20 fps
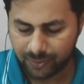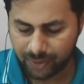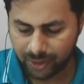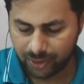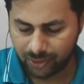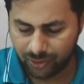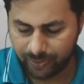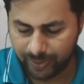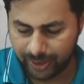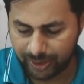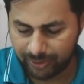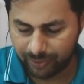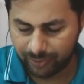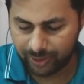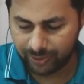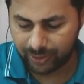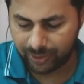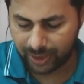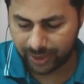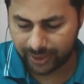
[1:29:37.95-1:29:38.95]
would be equal to
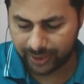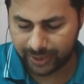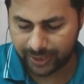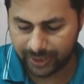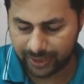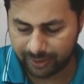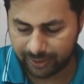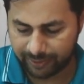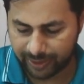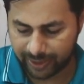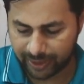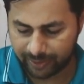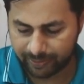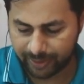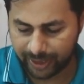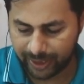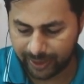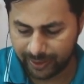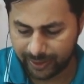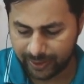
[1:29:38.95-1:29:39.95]
100 divided
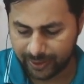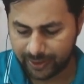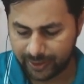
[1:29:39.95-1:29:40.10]
by